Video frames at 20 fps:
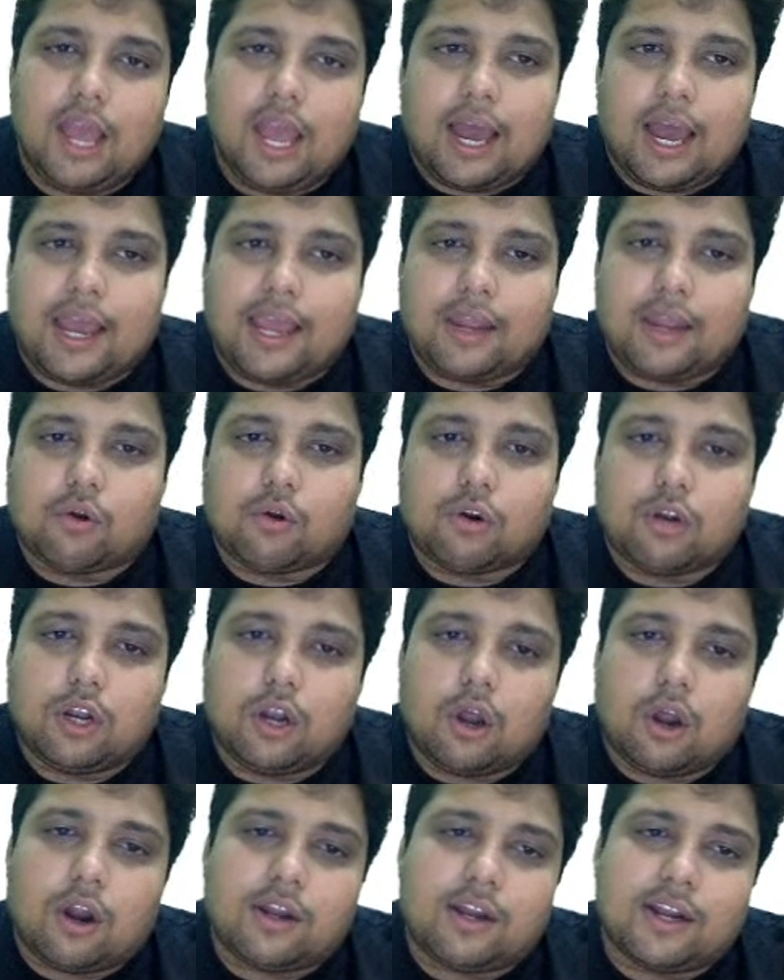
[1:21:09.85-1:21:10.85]
I could
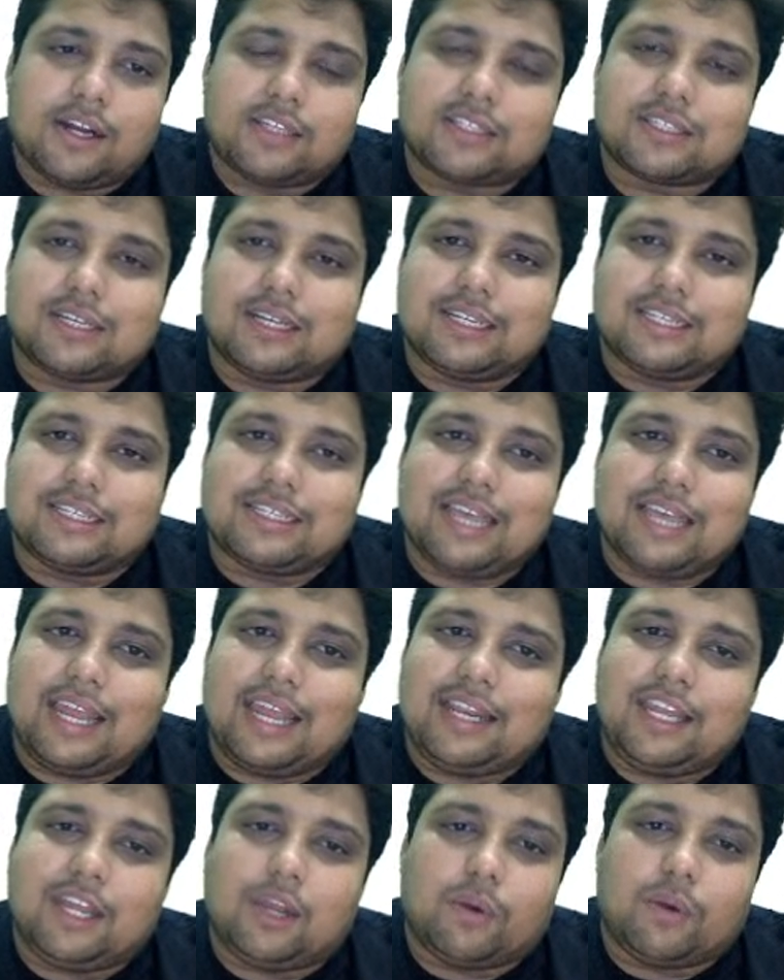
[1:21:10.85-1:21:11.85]
not discuss
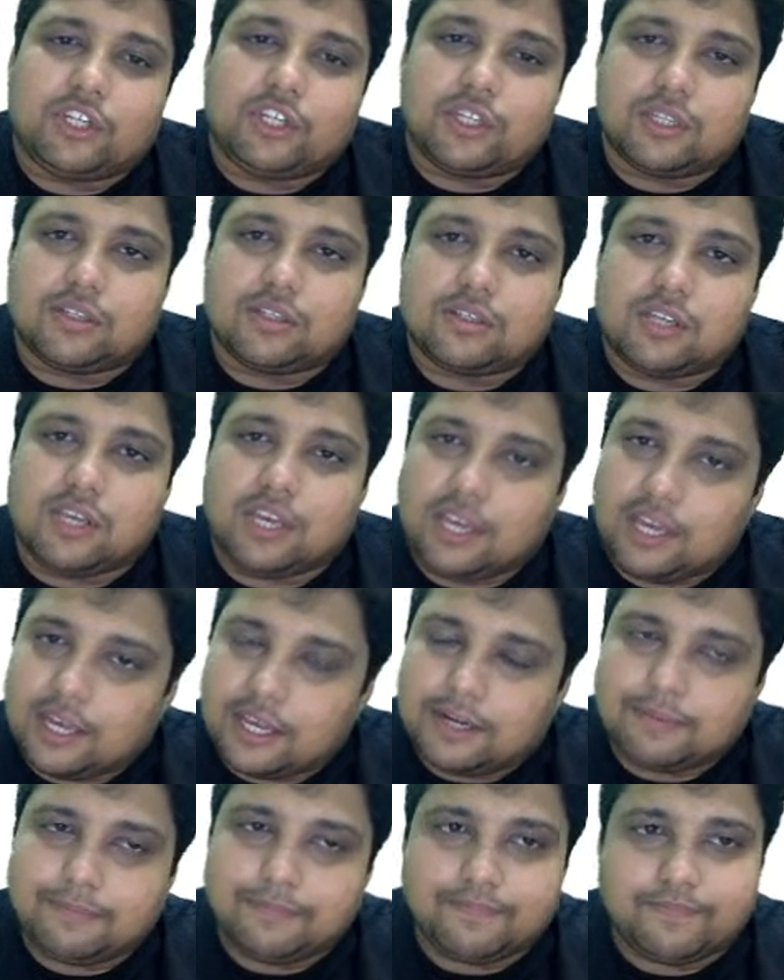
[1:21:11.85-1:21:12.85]
any questions
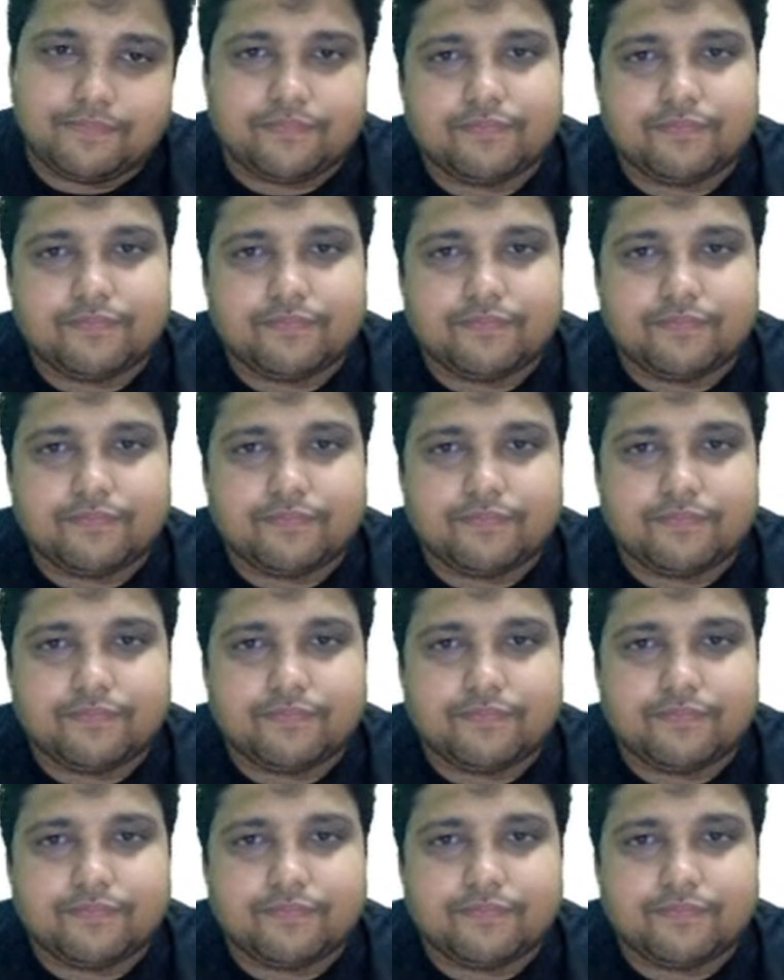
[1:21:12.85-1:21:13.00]
here.